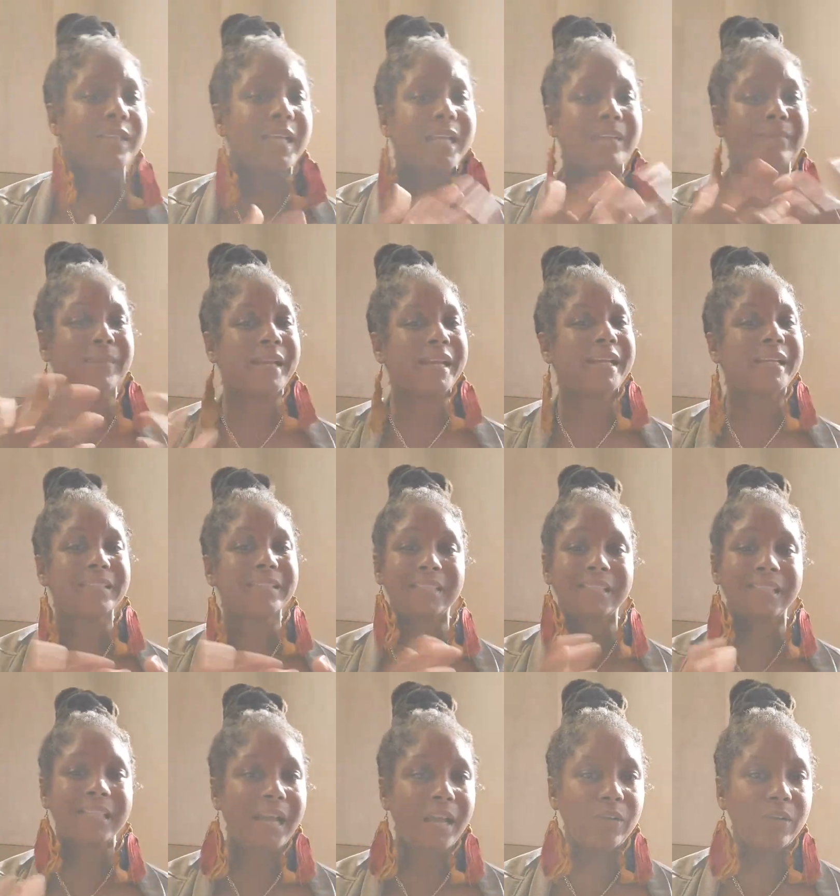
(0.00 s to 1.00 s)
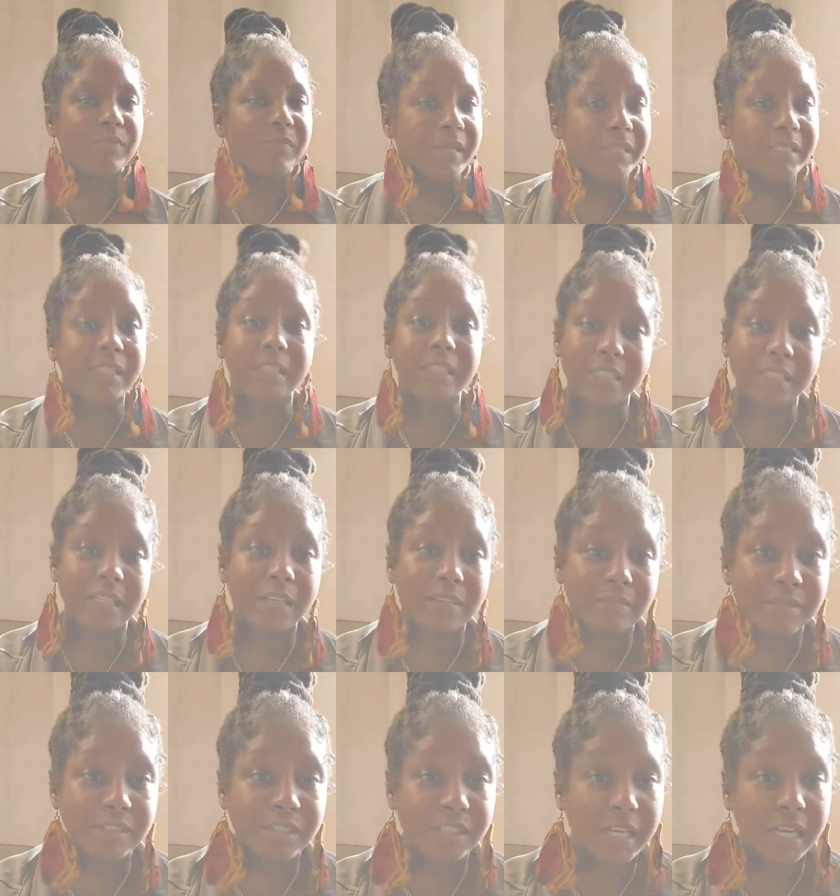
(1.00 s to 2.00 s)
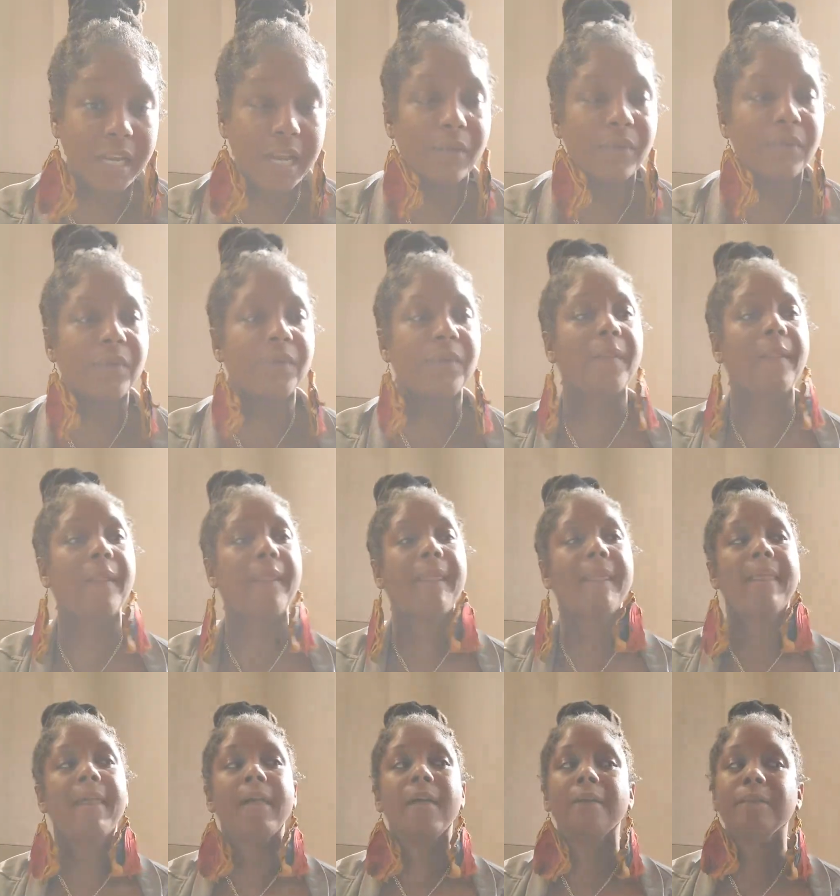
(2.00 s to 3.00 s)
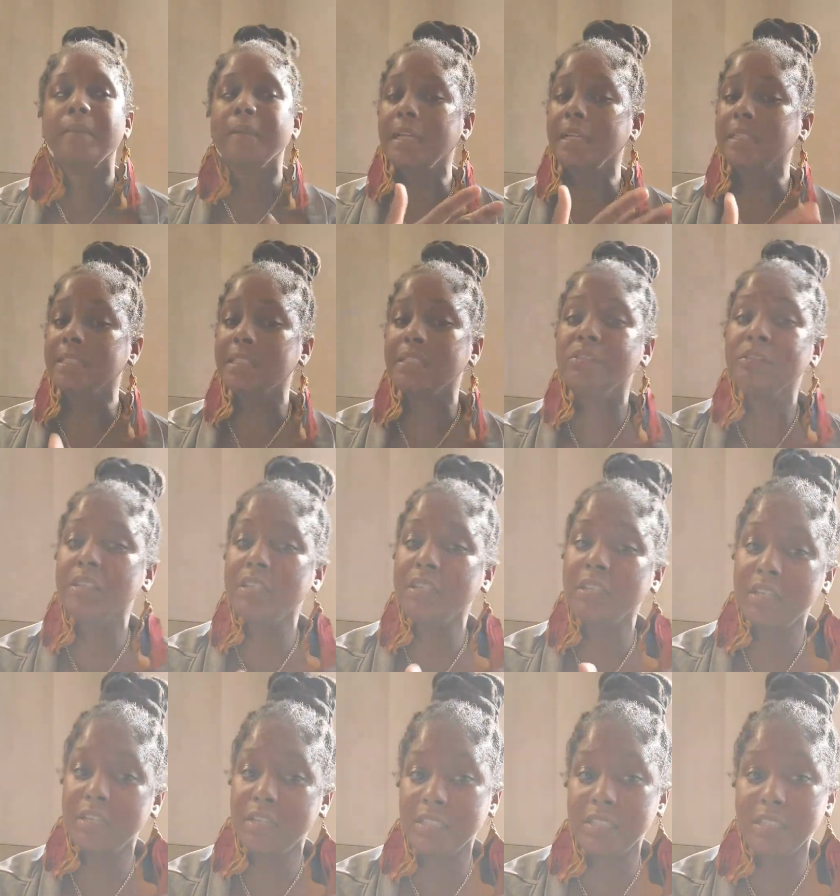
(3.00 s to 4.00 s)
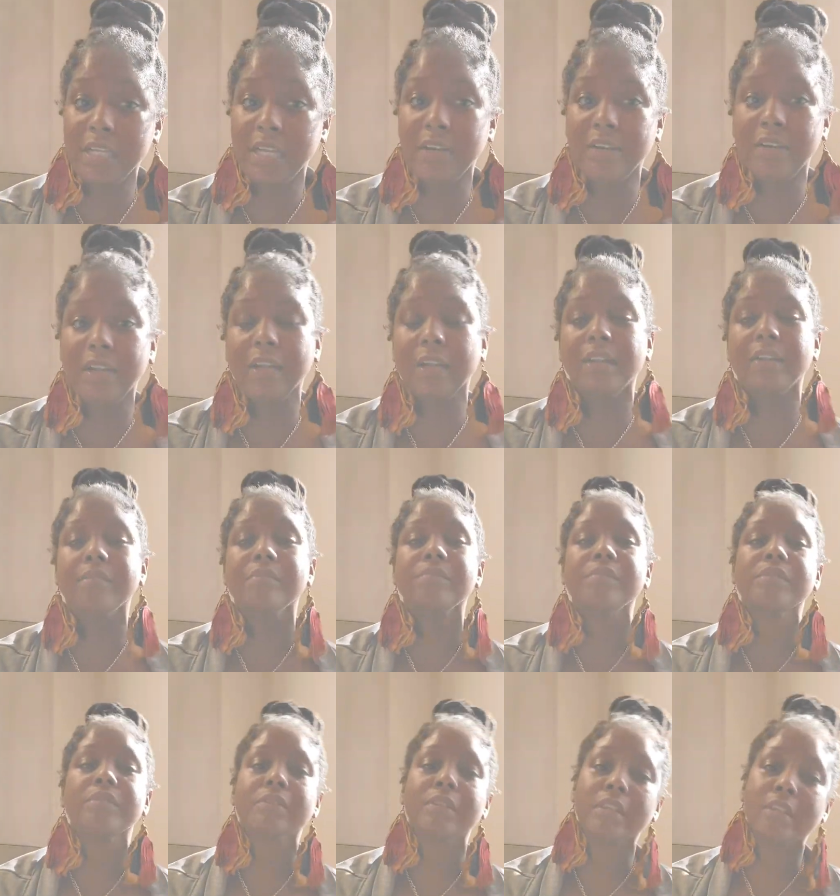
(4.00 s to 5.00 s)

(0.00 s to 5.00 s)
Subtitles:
like, man, chill out. Basically telling them chill out. But they still didn't let us down there. So then